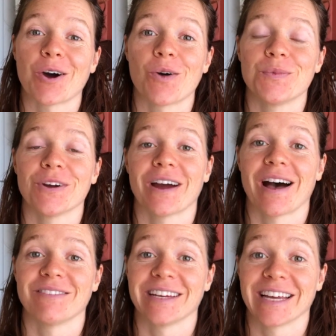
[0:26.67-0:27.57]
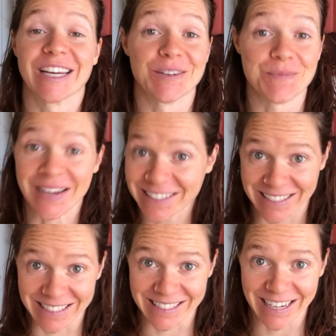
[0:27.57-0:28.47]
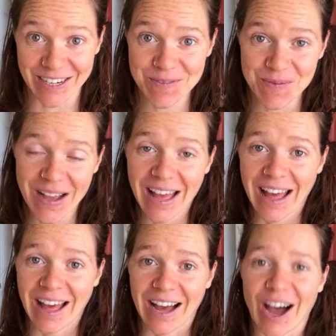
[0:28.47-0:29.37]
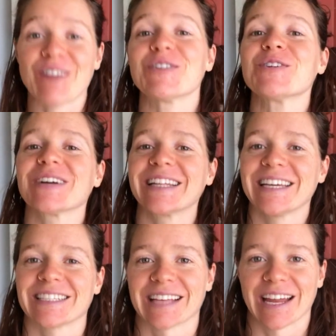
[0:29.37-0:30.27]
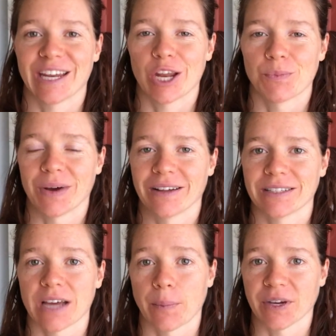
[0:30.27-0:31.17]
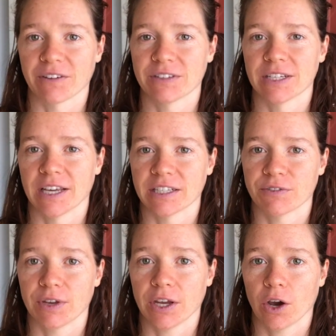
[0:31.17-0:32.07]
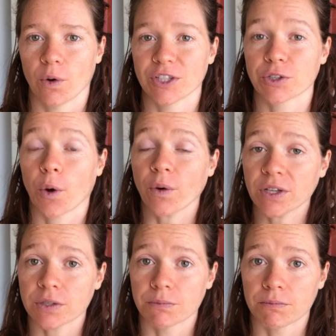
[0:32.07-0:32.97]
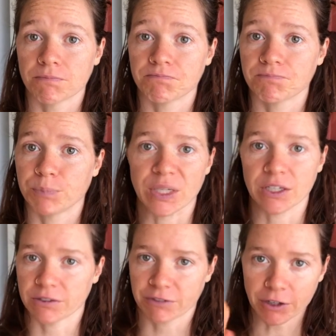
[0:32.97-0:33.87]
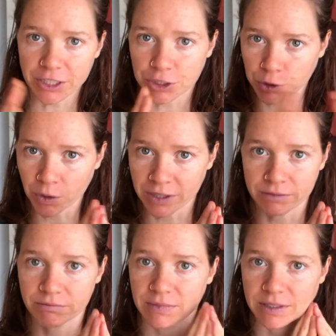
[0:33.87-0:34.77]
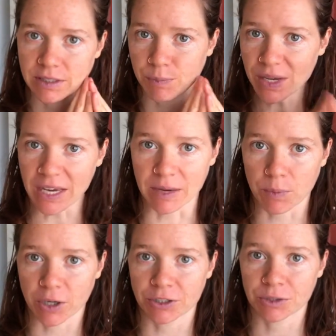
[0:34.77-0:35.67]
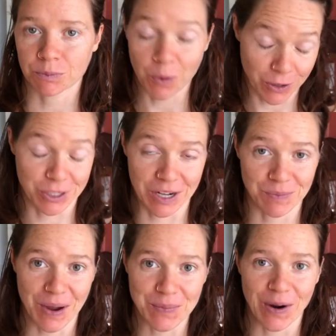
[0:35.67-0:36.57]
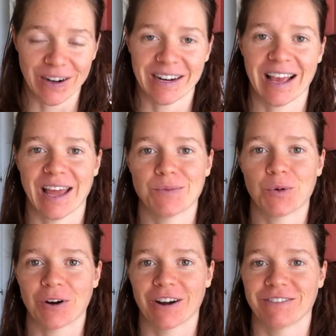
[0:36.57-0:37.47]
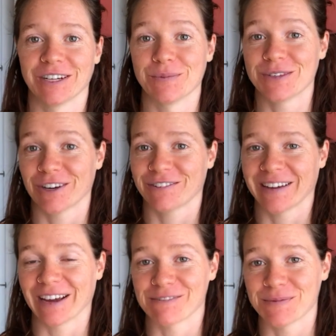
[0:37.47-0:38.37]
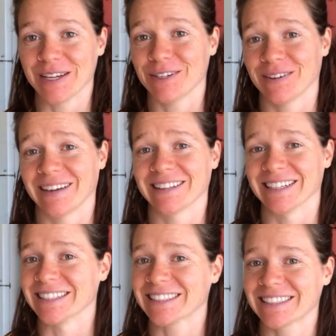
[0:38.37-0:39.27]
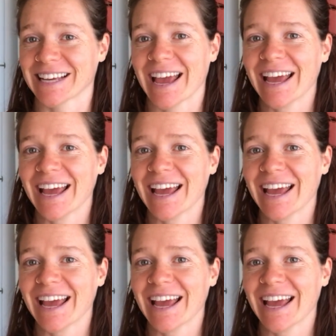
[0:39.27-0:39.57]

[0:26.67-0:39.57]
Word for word: hope you're having an amazing day. I feel really excited about the topic of today's video. It's going to be a very short speaking portion on my part and more of an observing of me doing this,